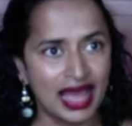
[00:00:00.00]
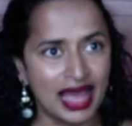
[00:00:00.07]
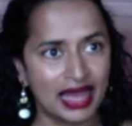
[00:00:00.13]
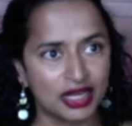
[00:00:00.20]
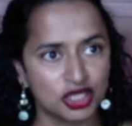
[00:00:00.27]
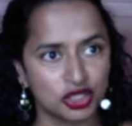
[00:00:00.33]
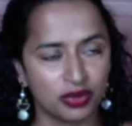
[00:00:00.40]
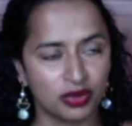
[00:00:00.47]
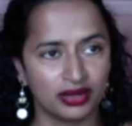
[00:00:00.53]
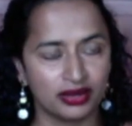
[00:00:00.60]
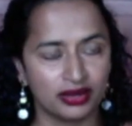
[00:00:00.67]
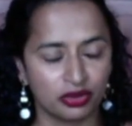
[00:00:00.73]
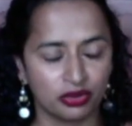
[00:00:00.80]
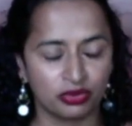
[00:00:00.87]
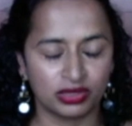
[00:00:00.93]
I actually read
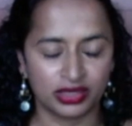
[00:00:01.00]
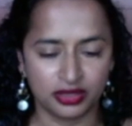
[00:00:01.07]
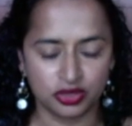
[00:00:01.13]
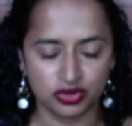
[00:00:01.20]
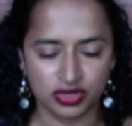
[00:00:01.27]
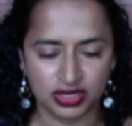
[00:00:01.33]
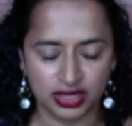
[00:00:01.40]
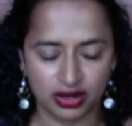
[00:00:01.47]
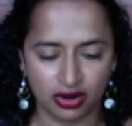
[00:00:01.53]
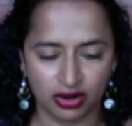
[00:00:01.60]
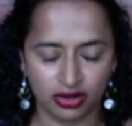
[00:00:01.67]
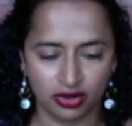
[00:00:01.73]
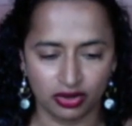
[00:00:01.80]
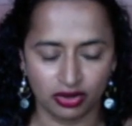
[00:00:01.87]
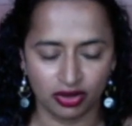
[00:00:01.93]
another really interesting
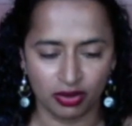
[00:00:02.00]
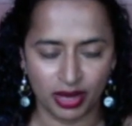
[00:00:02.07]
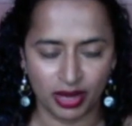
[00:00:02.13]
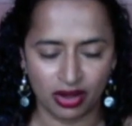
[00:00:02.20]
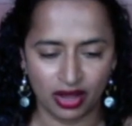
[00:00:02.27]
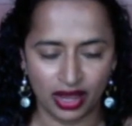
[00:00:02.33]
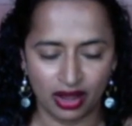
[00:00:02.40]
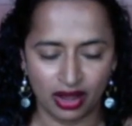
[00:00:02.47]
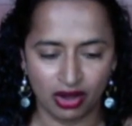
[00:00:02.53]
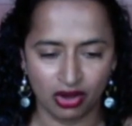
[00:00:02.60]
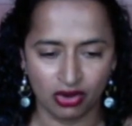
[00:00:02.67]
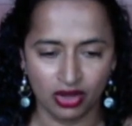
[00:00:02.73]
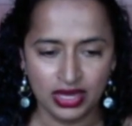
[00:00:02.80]
article about how